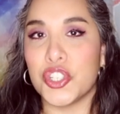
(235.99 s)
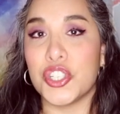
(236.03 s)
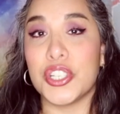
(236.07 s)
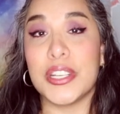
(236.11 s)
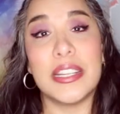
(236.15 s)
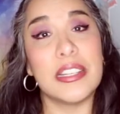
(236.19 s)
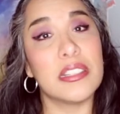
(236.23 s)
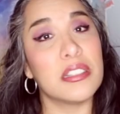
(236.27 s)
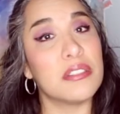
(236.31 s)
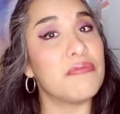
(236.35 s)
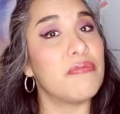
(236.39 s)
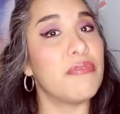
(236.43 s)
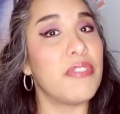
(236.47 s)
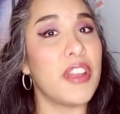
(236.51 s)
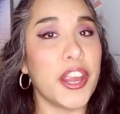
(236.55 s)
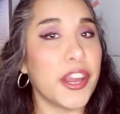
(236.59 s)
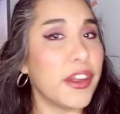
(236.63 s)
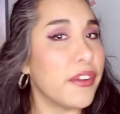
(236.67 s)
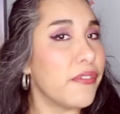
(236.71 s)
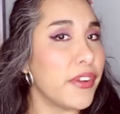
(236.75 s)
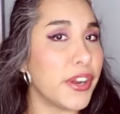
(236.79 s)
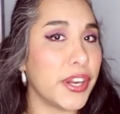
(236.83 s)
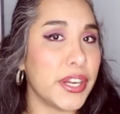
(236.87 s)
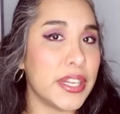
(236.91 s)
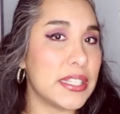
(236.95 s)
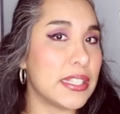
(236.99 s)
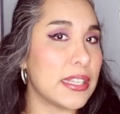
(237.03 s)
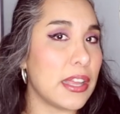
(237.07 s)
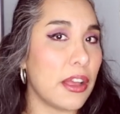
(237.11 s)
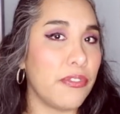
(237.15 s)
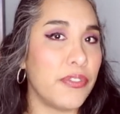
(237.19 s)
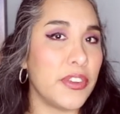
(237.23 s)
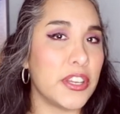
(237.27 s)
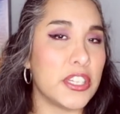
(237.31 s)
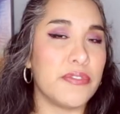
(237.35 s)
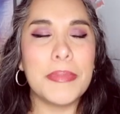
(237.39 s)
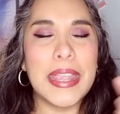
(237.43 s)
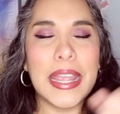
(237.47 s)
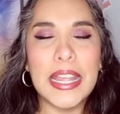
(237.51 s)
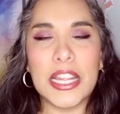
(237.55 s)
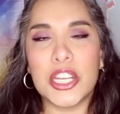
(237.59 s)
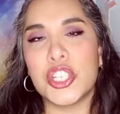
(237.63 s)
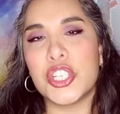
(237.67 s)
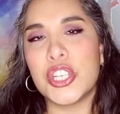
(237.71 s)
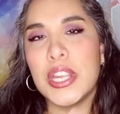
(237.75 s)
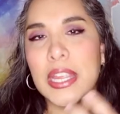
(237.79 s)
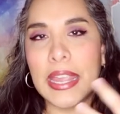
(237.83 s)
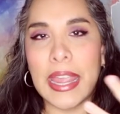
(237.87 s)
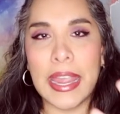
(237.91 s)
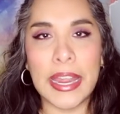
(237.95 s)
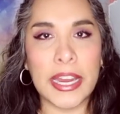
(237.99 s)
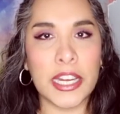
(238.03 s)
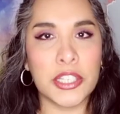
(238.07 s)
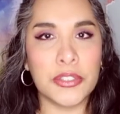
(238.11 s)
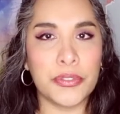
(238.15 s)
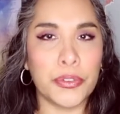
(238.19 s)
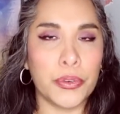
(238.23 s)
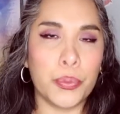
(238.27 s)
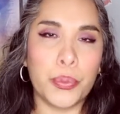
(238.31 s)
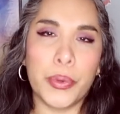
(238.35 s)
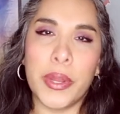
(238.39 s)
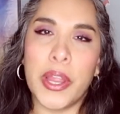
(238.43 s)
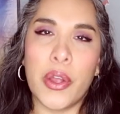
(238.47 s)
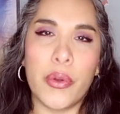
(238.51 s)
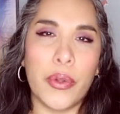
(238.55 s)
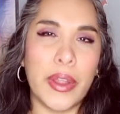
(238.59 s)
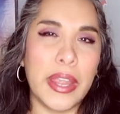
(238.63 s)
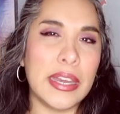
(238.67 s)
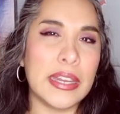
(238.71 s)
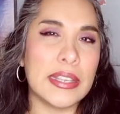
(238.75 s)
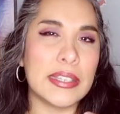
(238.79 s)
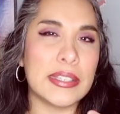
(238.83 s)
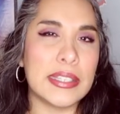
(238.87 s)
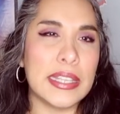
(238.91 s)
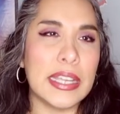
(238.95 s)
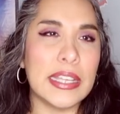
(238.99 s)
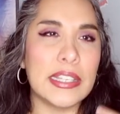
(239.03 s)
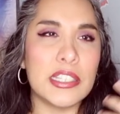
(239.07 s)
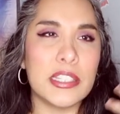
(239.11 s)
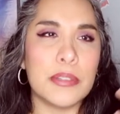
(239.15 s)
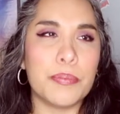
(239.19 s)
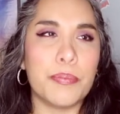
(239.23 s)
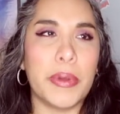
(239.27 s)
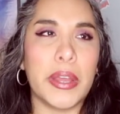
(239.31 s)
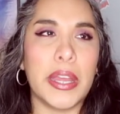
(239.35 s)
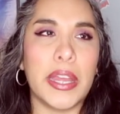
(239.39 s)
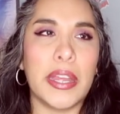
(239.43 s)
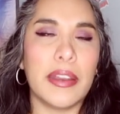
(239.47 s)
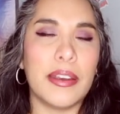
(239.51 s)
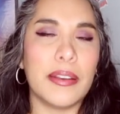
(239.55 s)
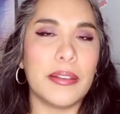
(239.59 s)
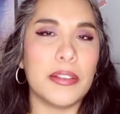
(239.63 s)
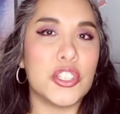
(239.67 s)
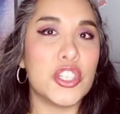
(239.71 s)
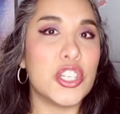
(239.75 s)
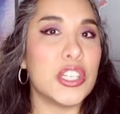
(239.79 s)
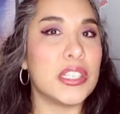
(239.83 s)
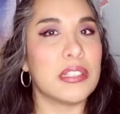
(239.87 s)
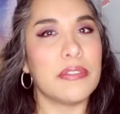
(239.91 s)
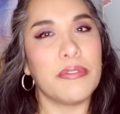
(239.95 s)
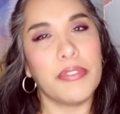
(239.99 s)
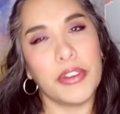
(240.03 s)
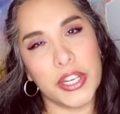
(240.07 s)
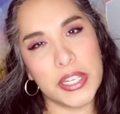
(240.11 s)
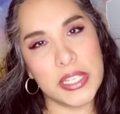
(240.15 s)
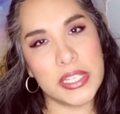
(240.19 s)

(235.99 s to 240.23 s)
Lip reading: She is very, very selfish. Yes, she cares for Rio in a sense, but she's a very